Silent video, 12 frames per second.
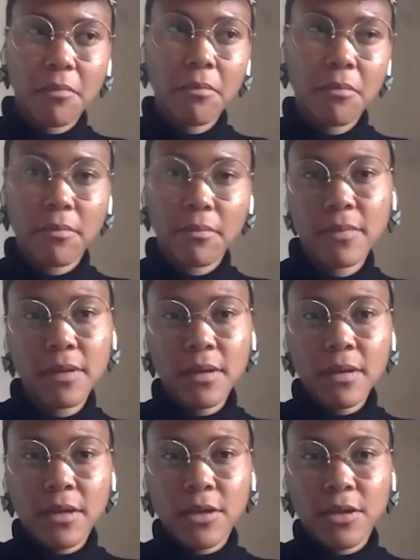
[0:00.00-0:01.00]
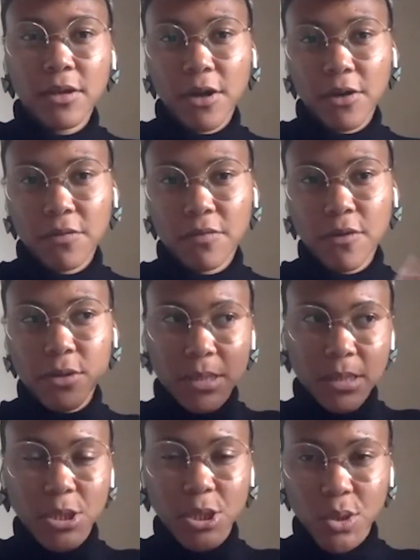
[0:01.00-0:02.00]
those
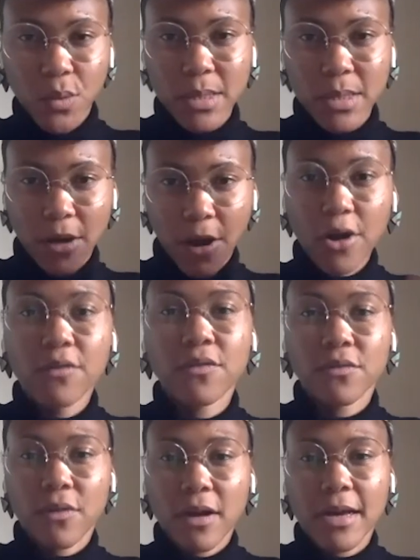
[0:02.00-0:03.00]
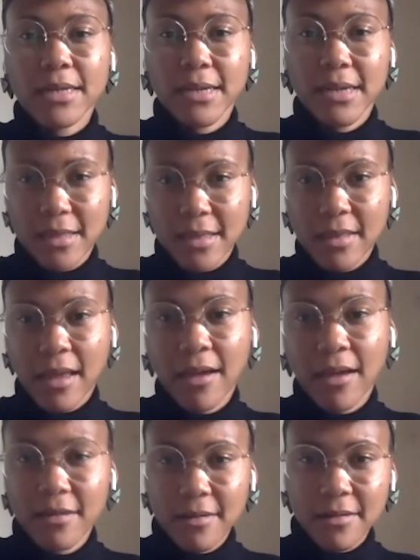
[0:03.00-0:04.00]
decisions are always going to override anything
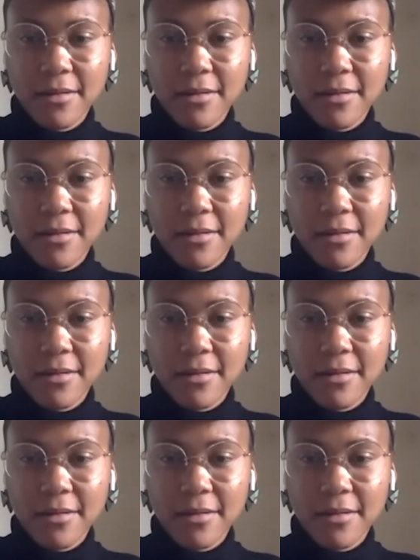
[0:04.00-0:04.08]
that